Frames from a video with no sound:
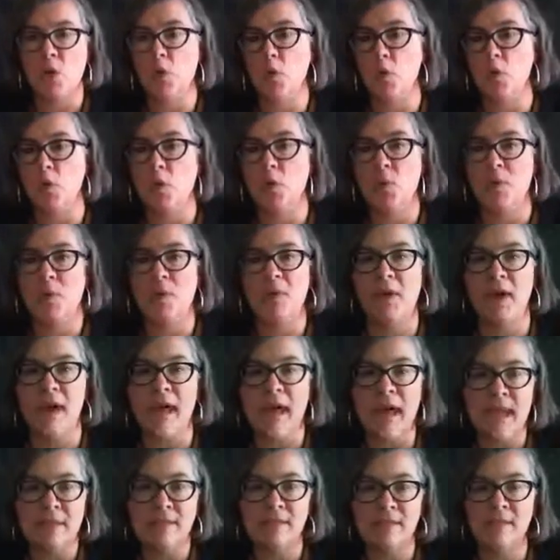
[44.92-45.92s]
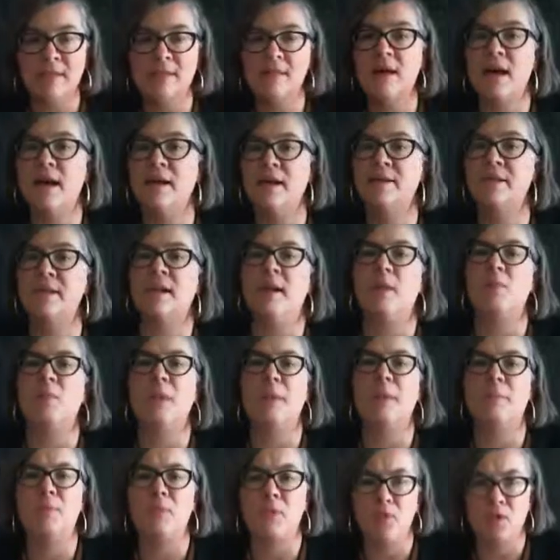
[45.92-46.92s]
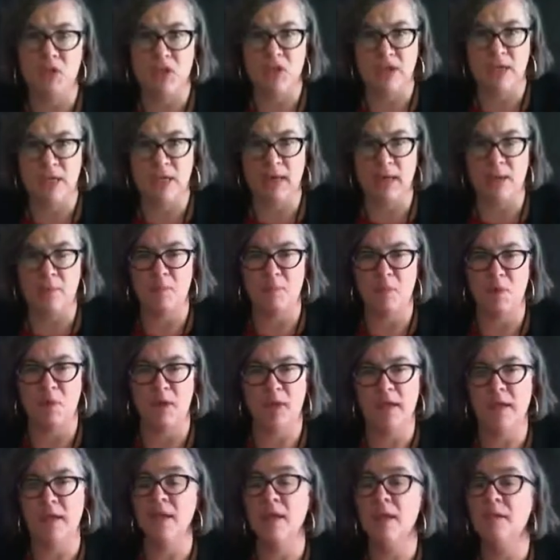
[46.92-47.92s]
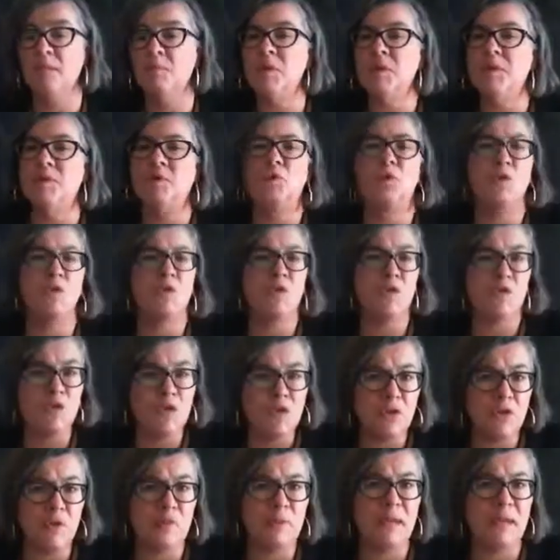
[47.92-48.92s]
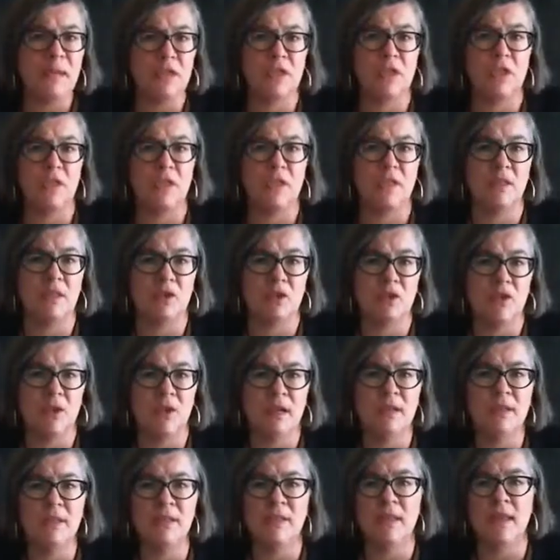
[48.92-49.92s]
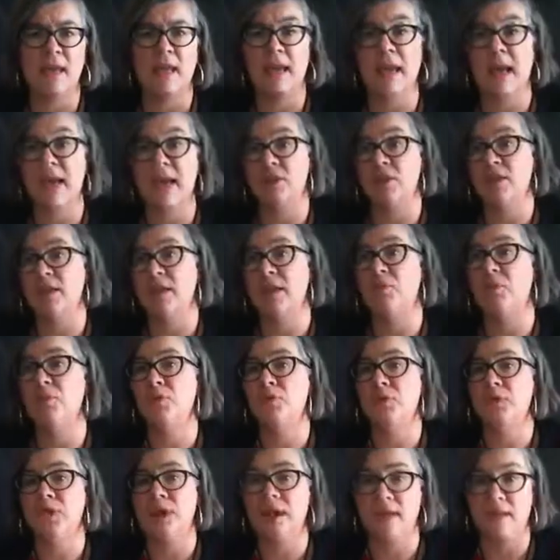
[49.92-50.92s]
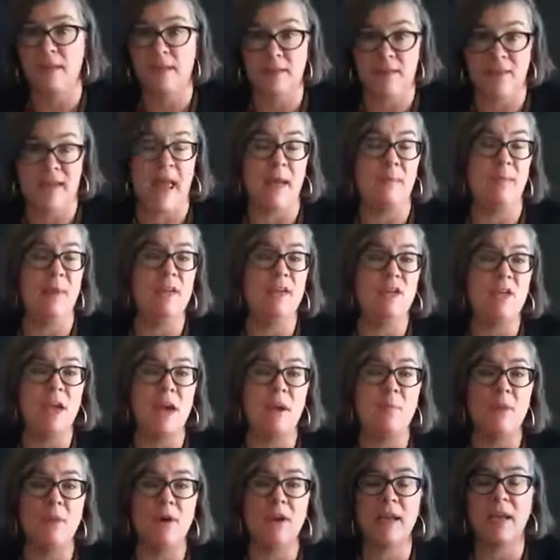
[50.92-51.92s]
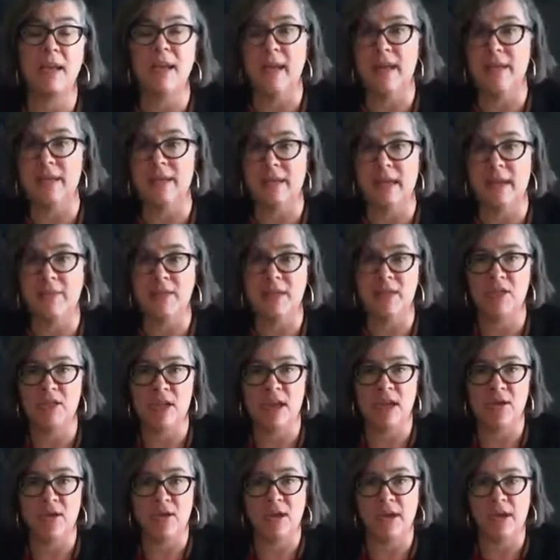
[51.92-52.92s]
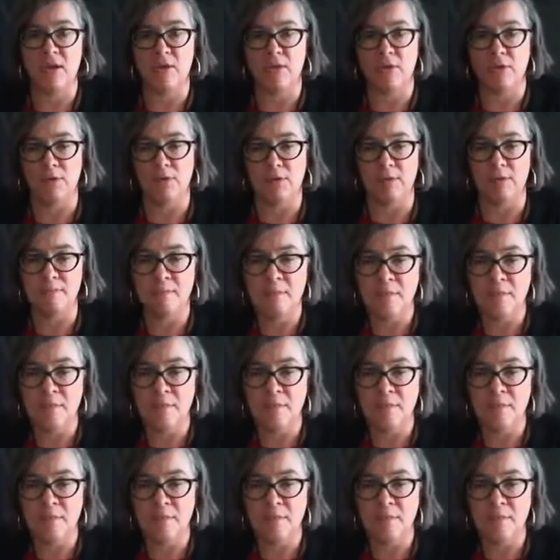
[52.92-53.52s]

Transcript: or when we're exercising and we're pushing our body. But of course, too much of this stress can actually damage our body and damage our health.